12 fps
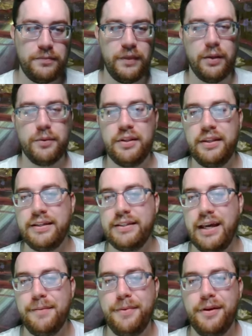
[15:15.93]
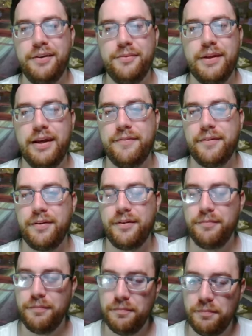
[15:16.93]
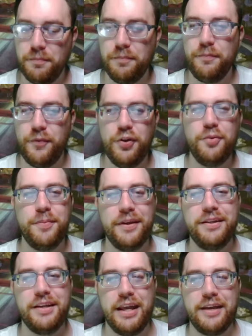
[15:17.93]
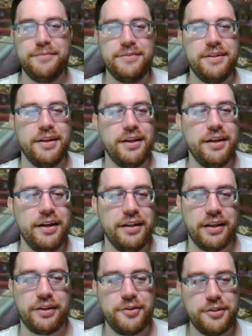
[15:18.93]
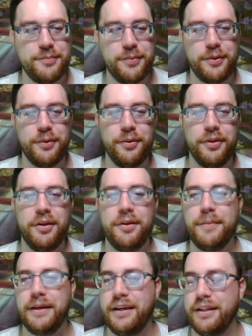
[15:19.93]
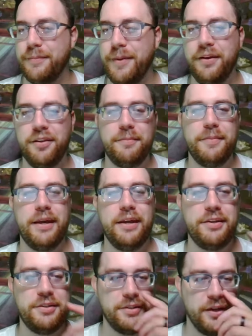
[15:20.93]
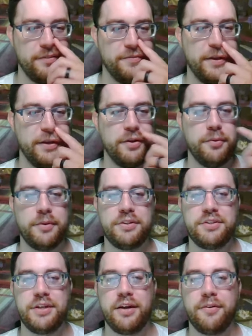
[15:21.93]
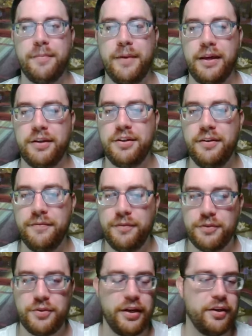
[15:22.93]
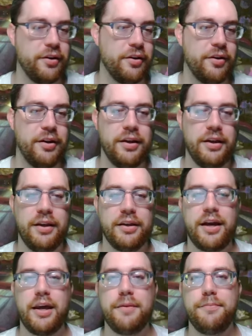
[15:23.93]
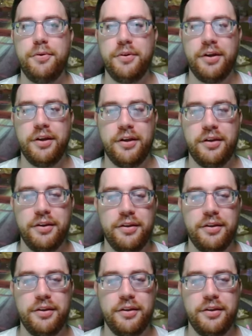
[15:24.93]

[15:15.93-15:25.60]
Now within that time period, we'd have a few big names like Chris Pikula making the Meddling Mage, John Finkel with Shadow Mage Infiltrator, Kai Buddha,